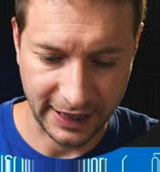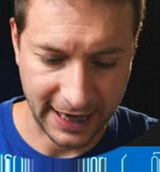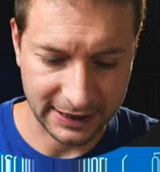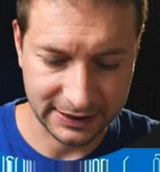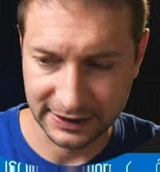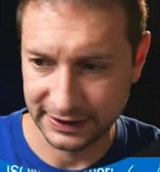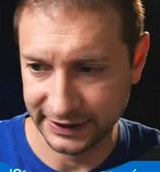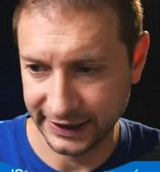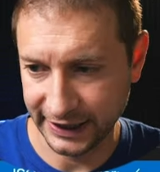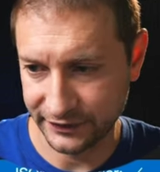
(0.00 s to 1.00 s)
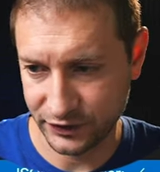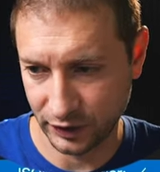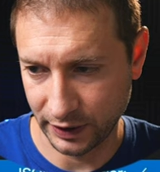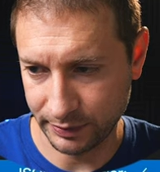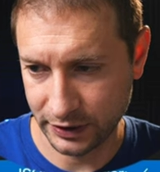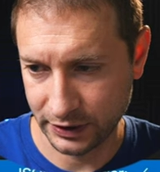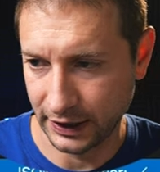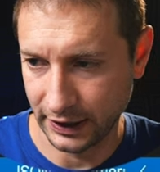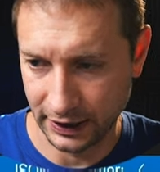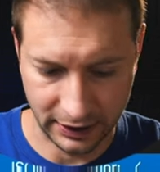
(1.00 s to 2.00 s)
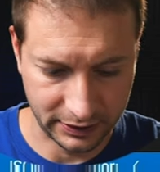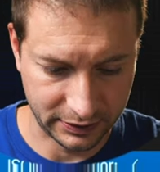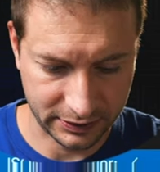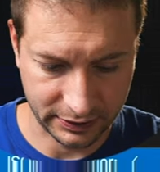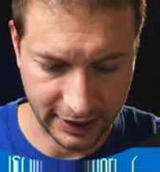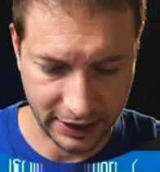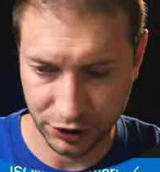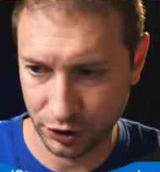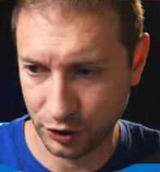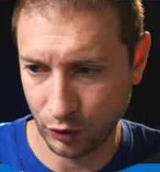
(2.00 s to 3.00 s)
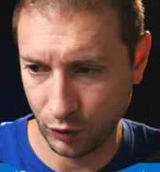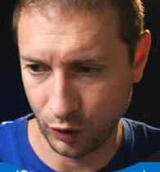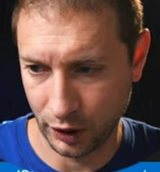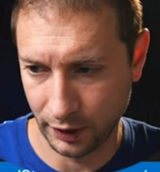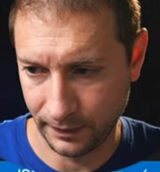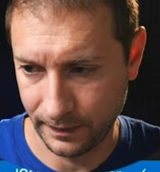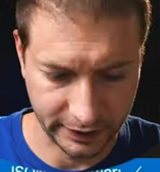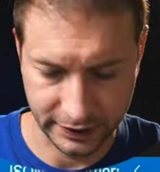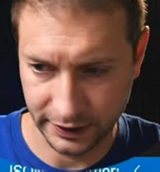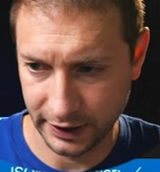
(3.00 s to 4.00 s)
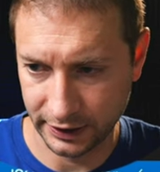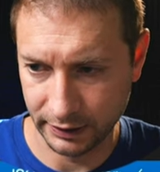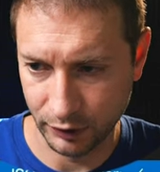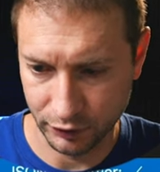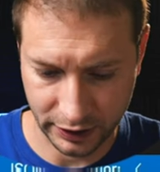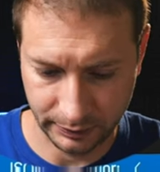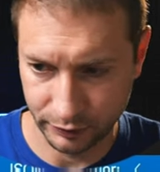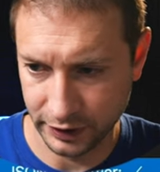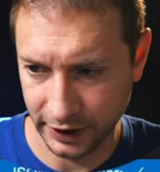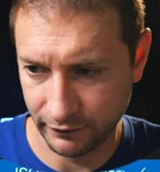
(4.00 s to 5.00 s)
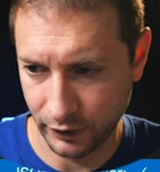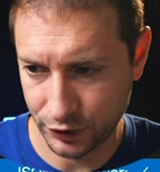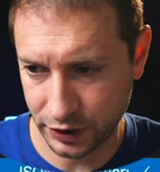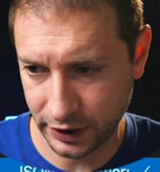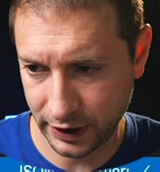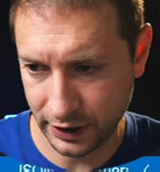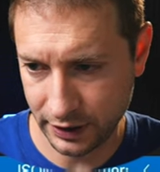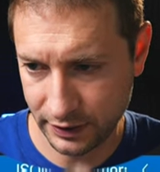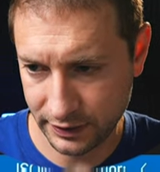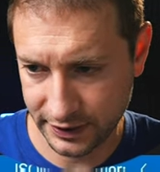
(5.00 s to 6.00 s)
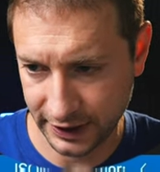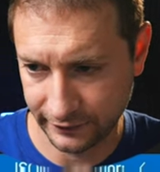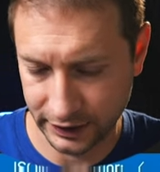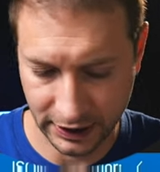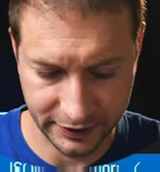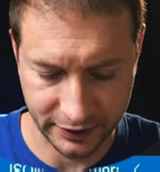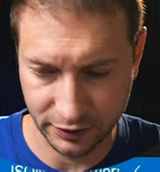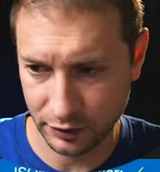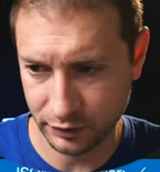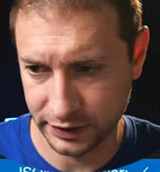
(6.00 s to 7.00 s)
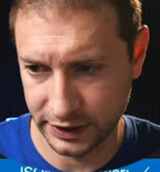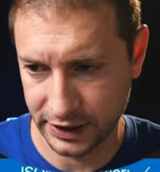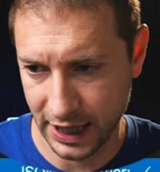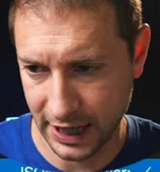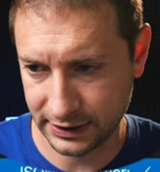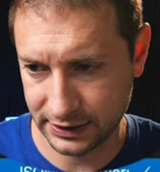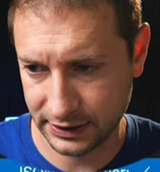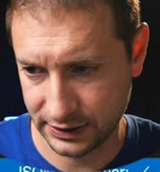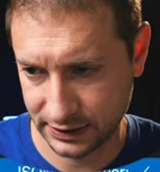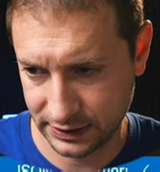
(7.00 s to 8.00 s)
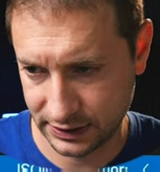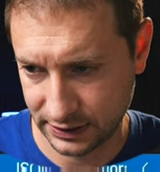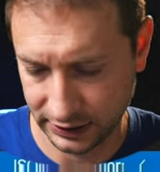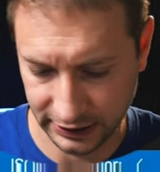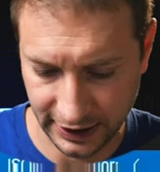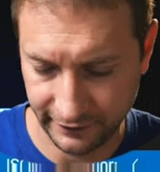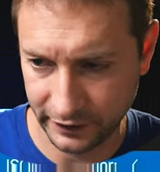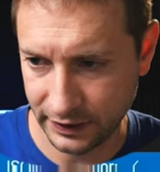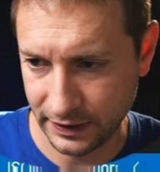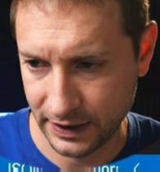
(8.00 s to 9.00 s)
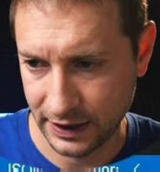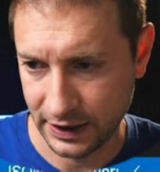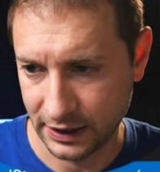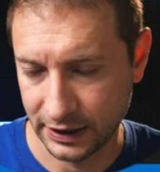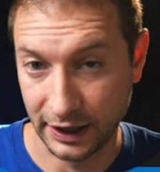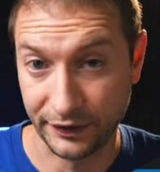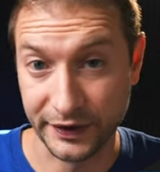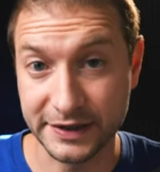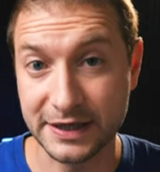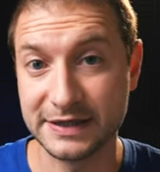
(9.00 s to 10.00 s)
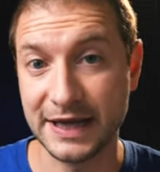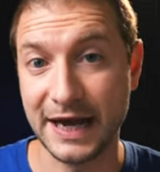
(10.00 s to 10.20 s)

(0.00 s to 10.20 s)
at NativeScript and slash core. Let's get the most up-to-date version here, 7.0.11. Now this is